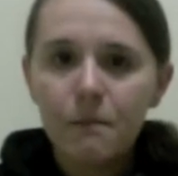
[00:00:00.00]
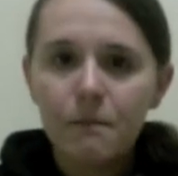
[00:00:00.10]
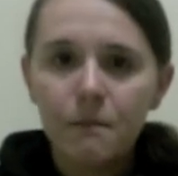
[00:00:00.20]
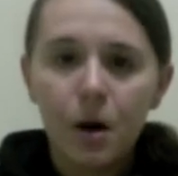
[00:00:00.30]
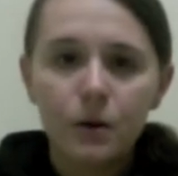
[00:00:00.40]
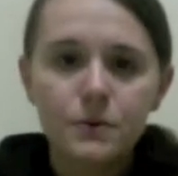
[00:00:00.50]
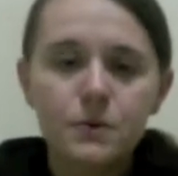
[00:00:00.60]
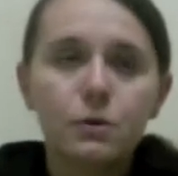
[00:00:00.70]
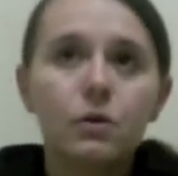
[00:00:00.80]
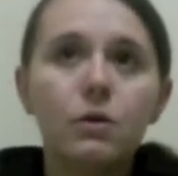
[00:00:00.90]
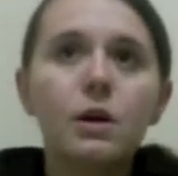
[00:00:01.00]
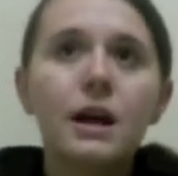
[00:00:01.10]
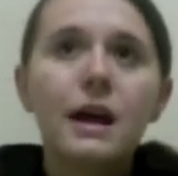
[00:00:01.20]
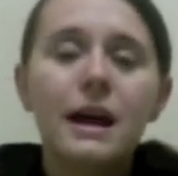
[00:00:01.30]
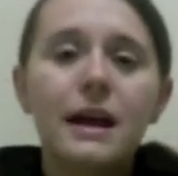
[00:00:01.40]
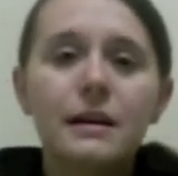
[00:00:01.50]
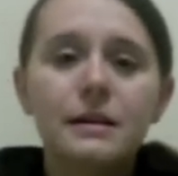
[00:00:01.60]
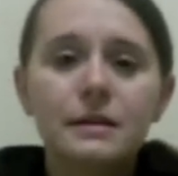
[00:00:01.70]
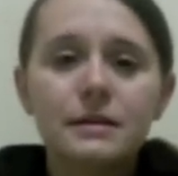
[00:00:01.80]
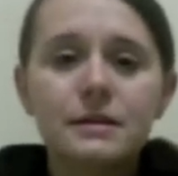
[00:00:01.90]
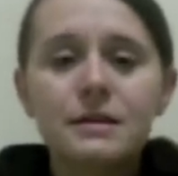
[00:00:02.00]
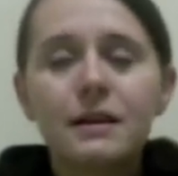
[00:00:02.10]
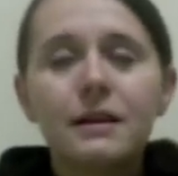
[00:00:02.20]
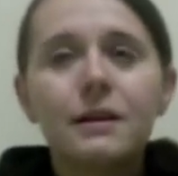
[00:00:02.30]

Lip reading: model school is,